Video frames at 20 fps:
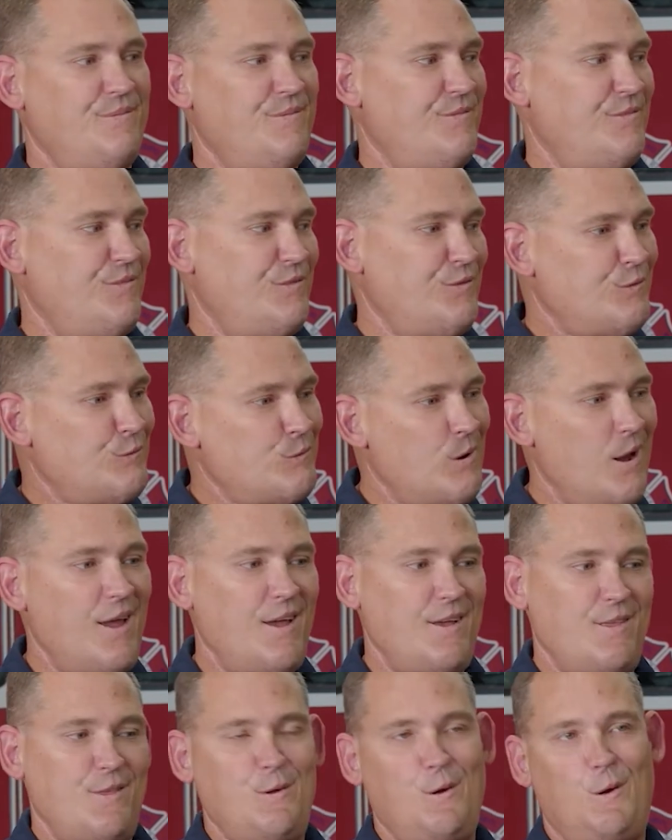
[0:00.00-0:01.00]

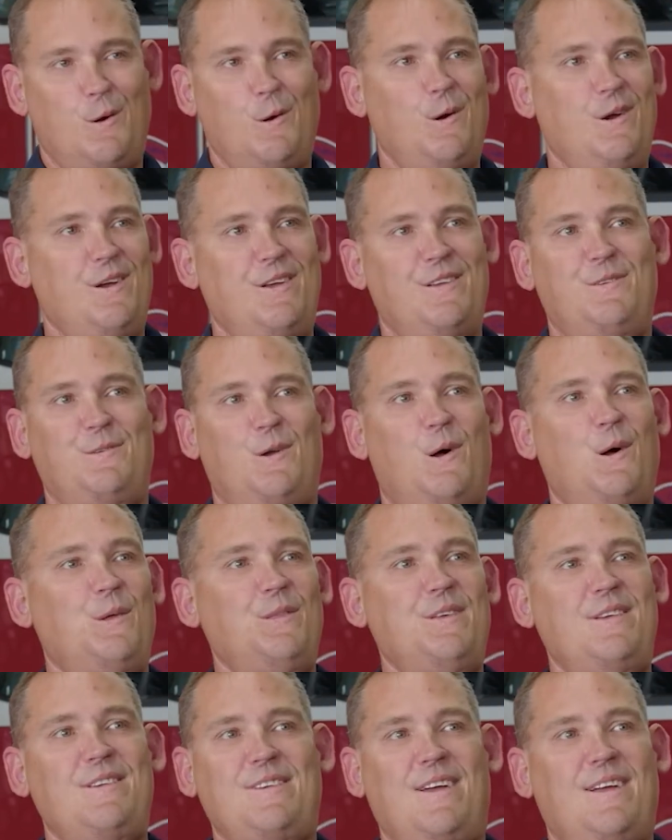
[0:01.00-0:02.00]
strength, courage, all
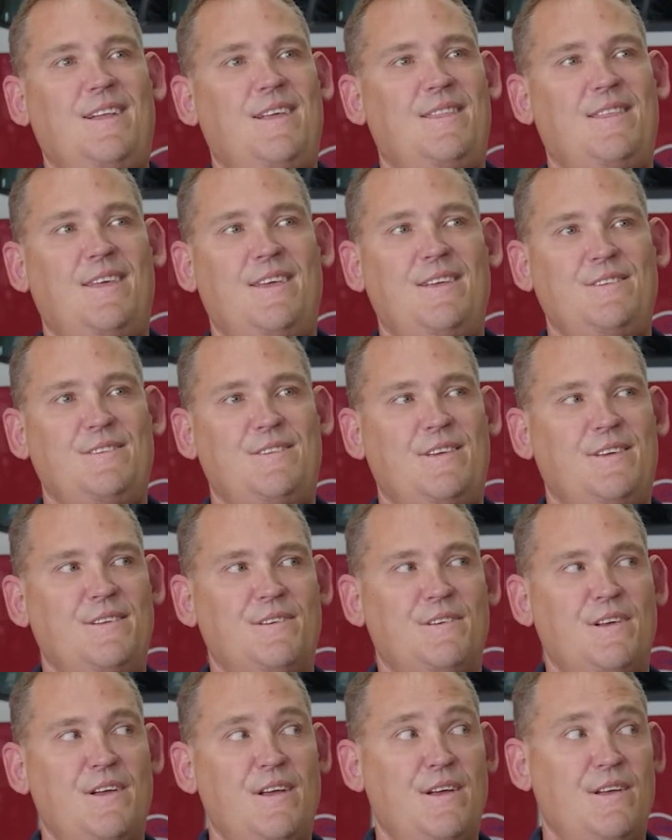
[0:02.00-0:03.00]
these kind of things that
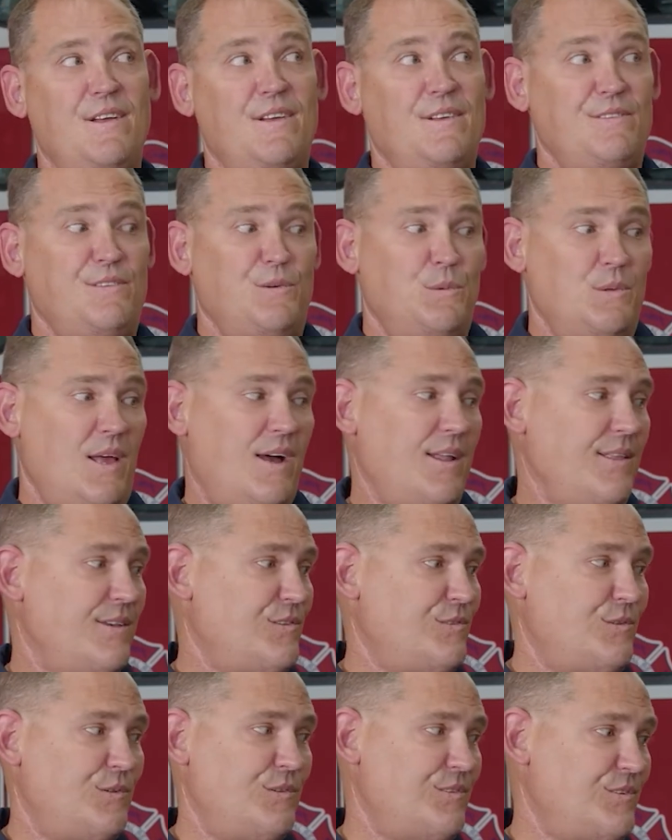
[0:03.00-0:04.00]
to a lot of
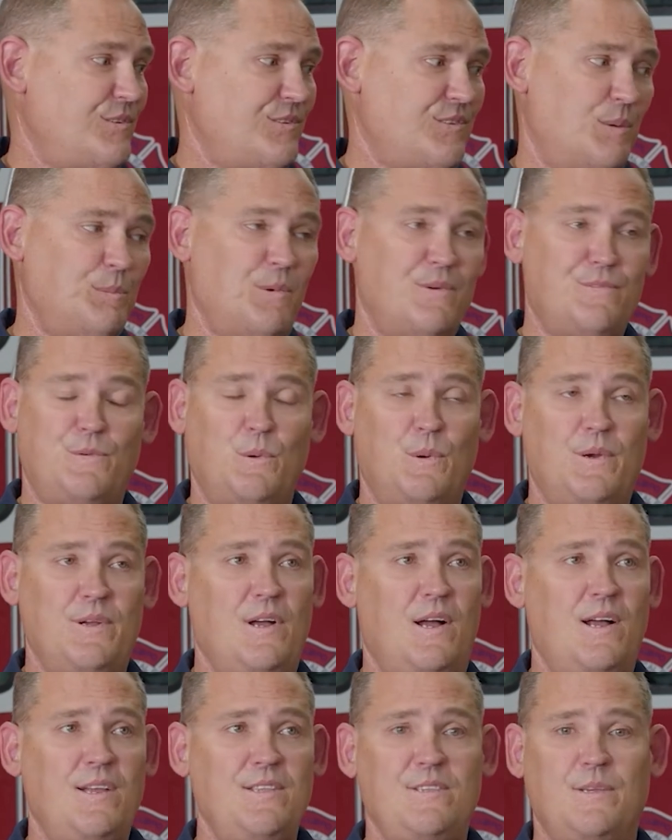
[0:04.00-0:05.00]
these students are somewhat foreign
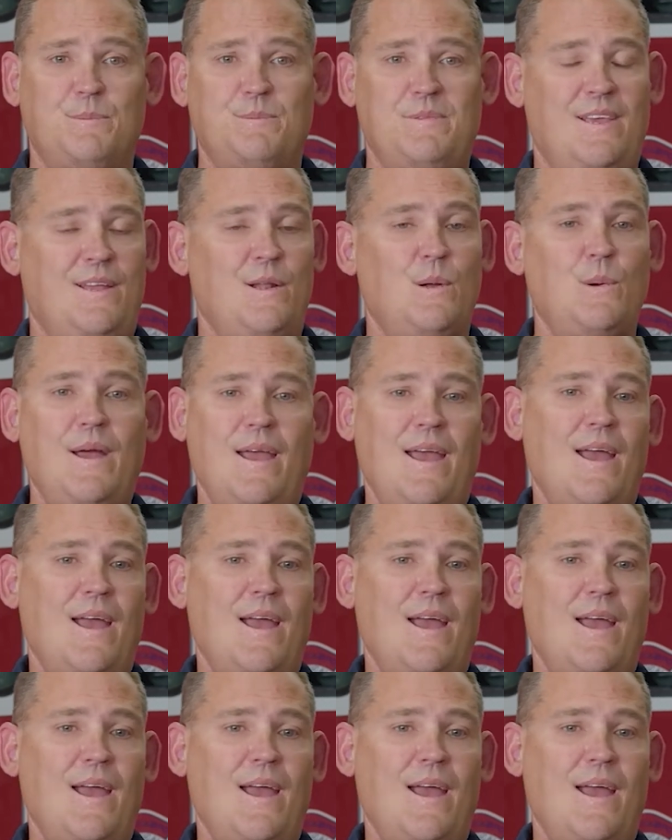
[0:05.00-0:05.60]
concepts. They don't